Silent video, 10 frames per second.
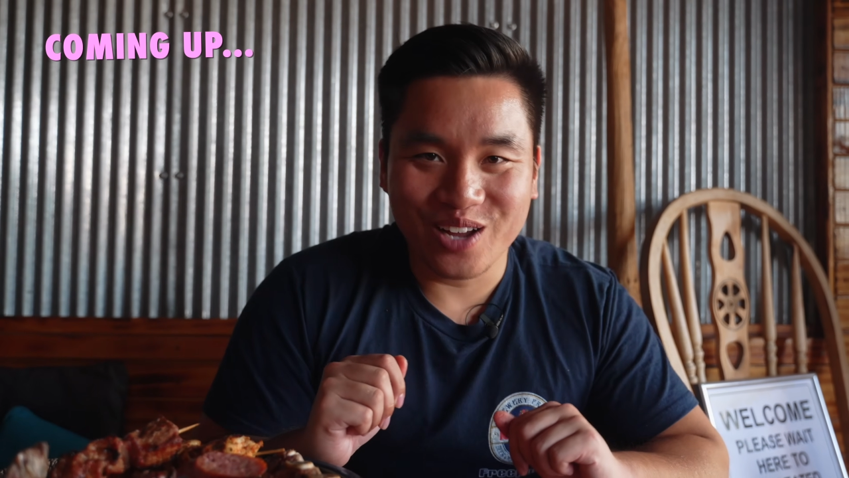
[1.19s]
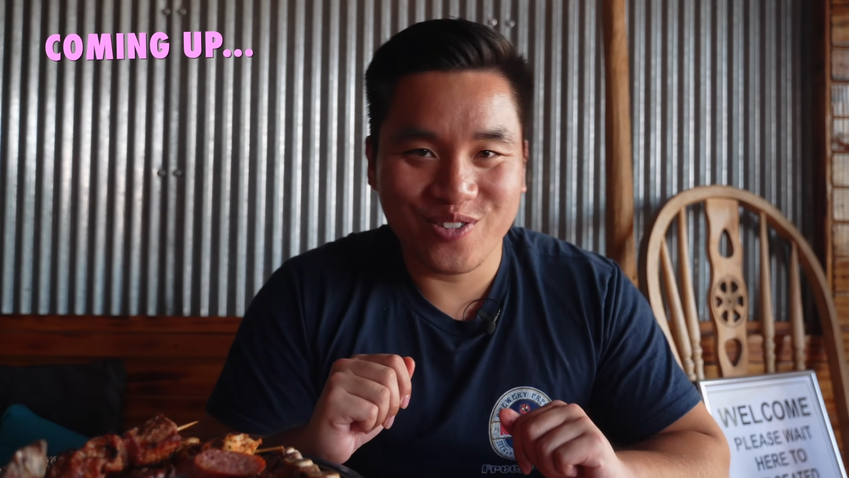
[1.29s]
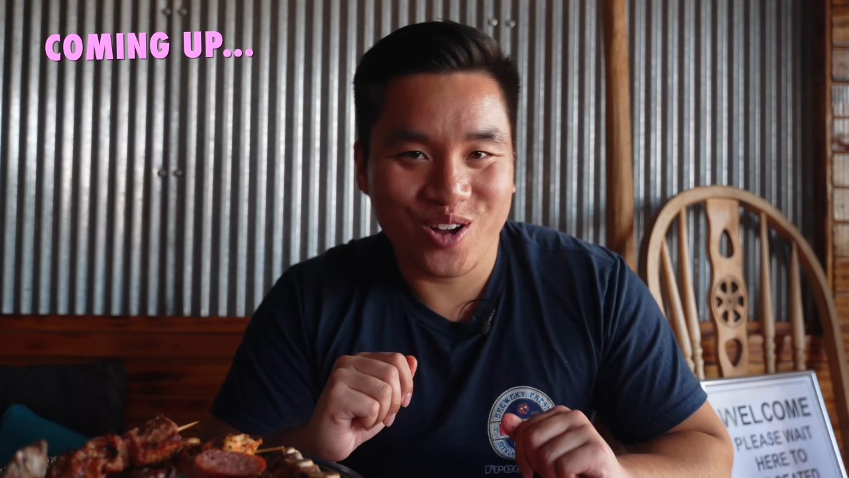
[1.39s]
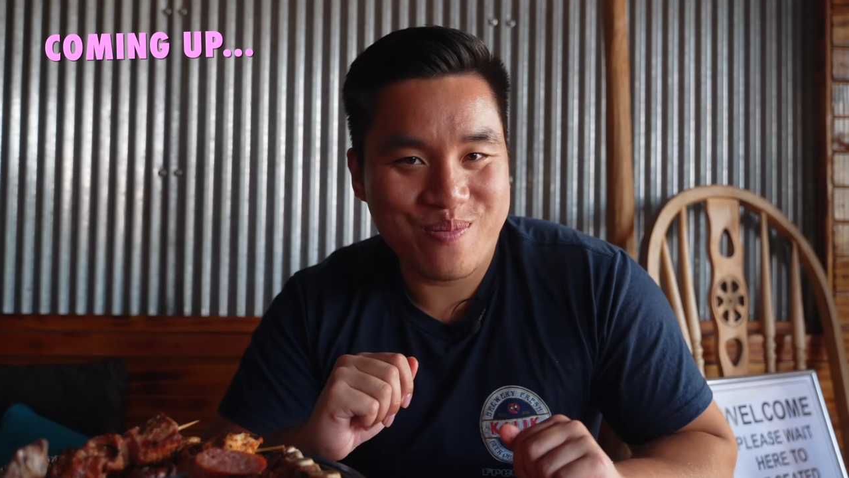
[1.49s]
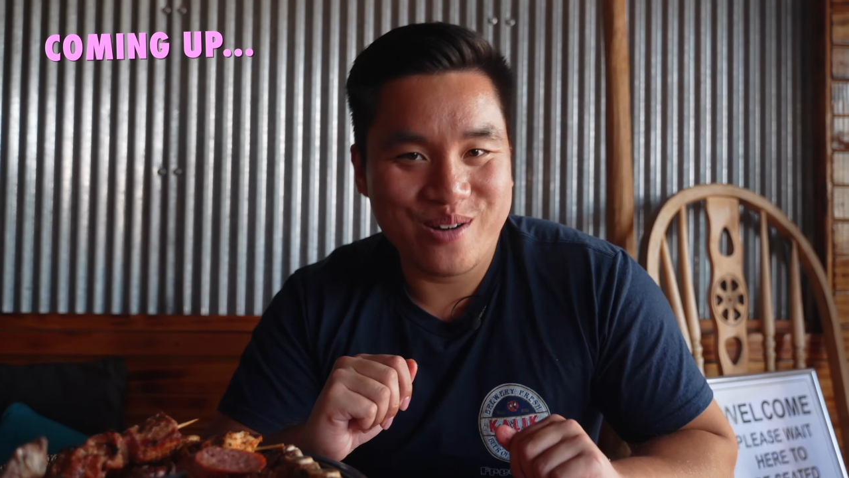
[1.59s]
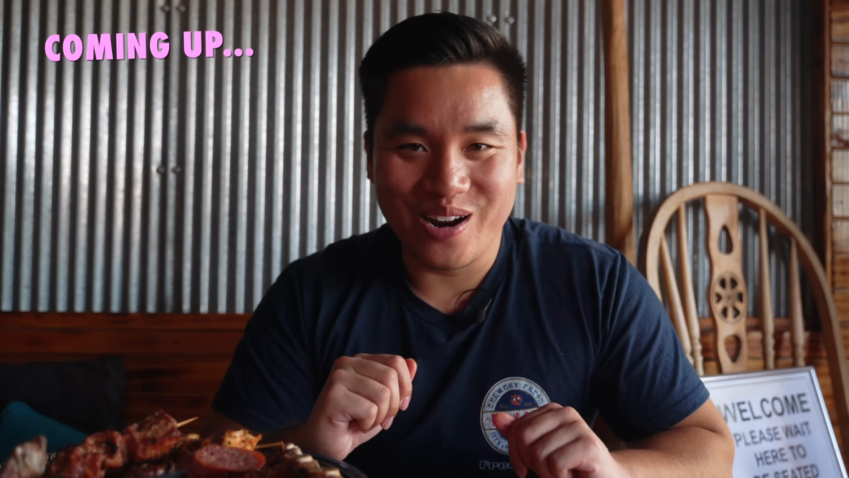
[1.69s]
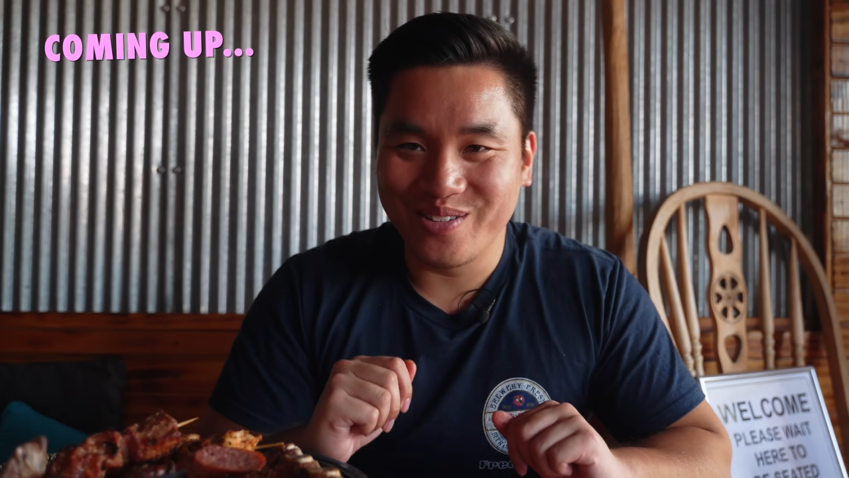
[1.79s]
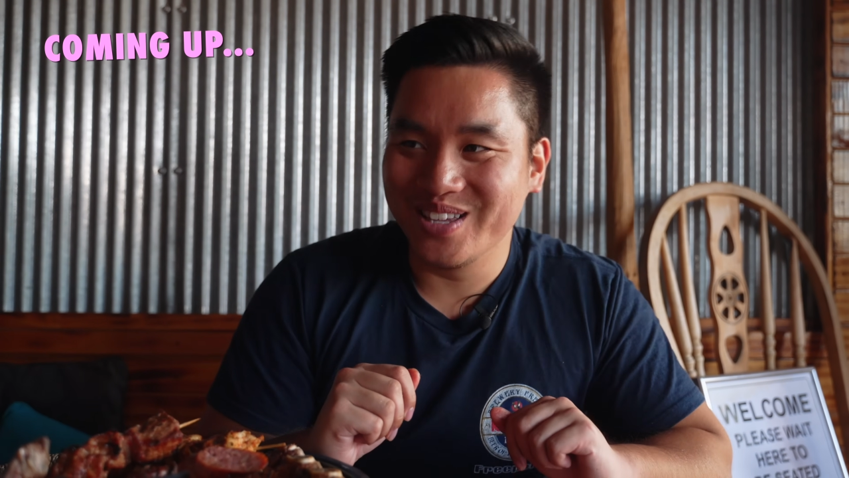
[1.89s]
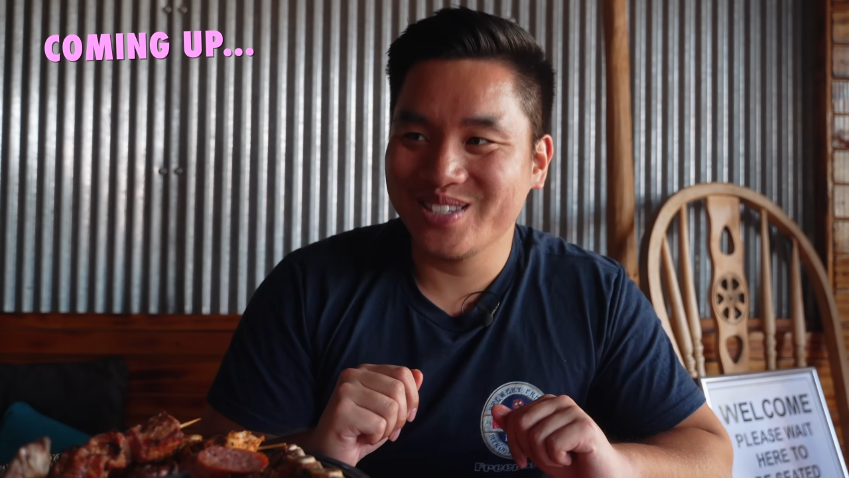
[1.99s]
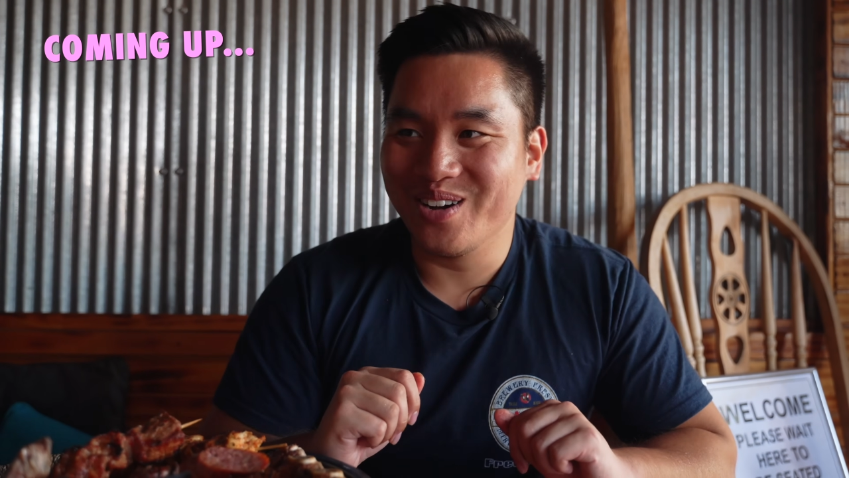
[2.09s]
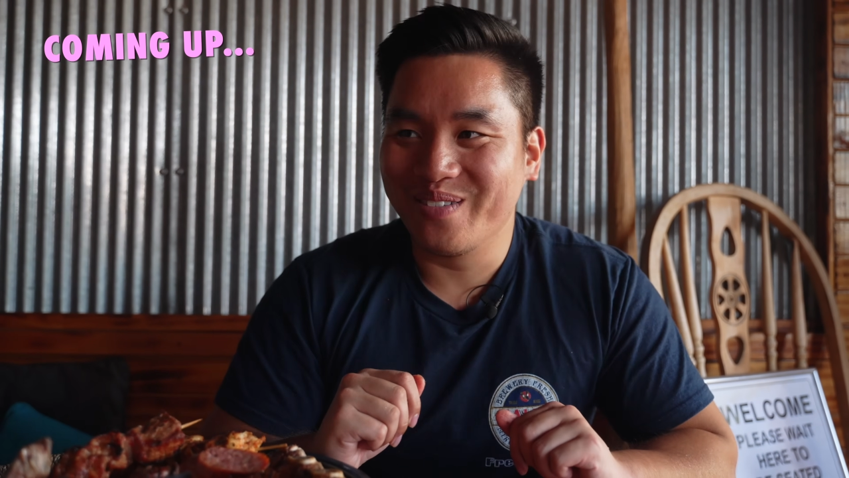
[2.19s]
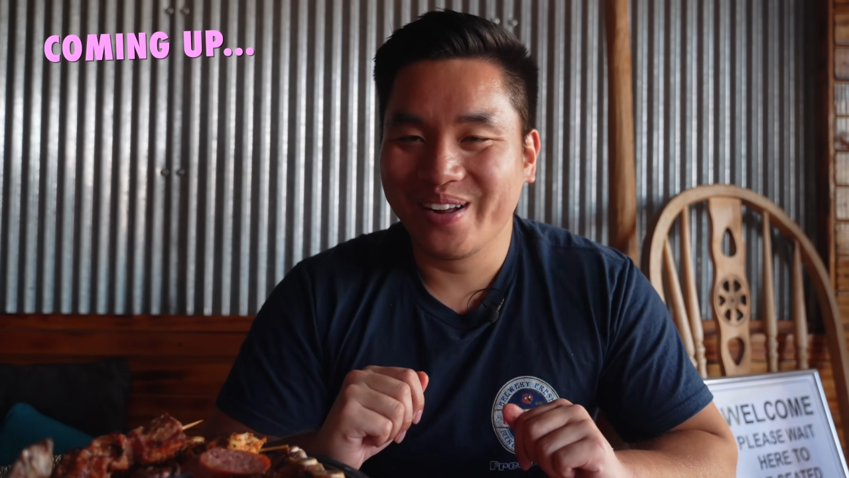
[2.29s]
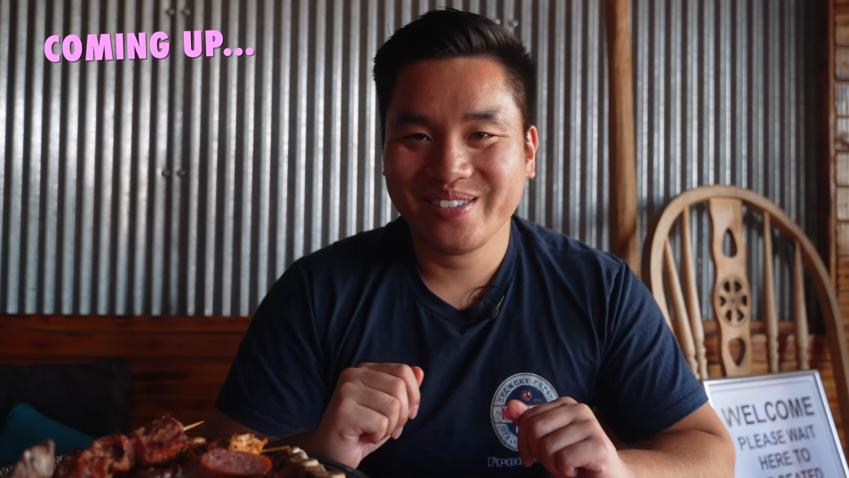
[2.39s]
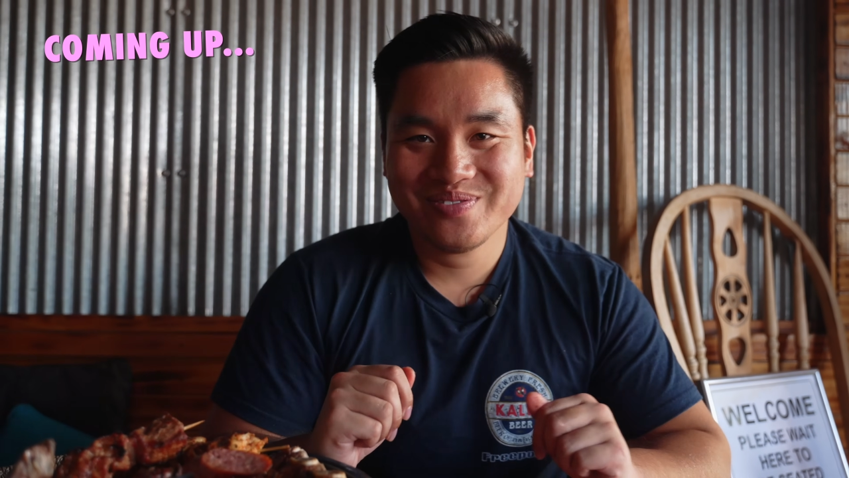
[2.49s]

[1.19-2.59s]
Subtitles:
for copyright with this song, man.